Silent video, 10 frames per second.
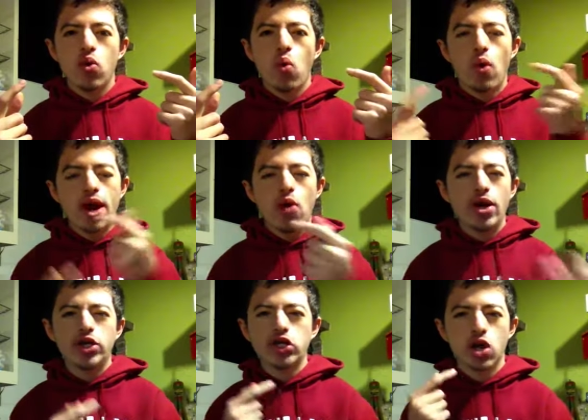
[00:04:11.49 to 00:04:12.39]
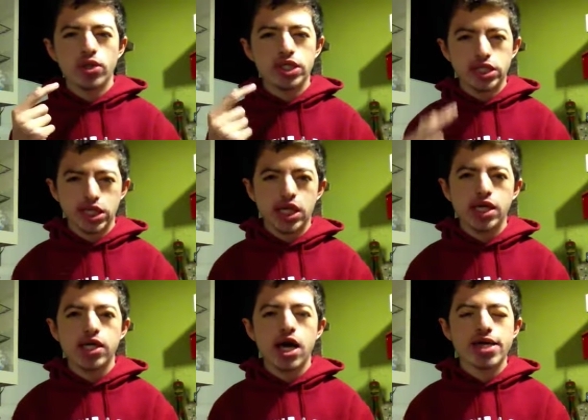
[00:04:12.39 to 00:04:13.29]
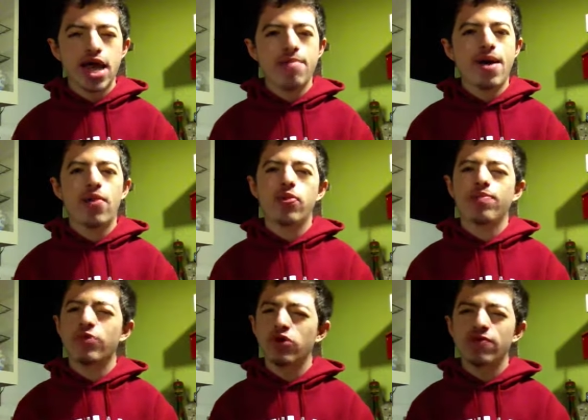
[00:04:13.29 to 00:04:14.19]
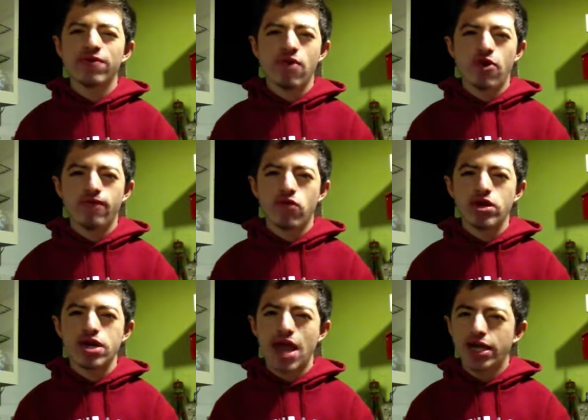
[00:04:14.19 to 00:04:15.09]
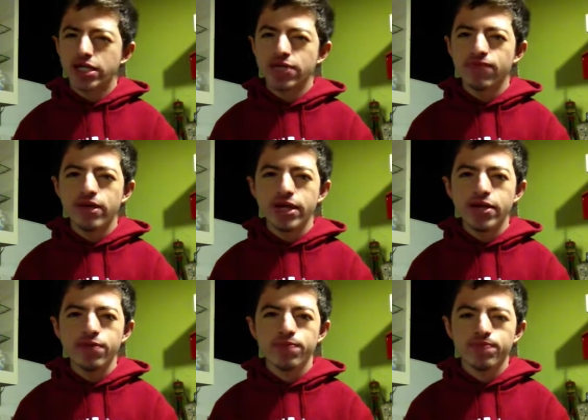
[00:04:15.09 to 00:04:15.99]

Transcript: when I went to go see it, I came out the movie very very negatively,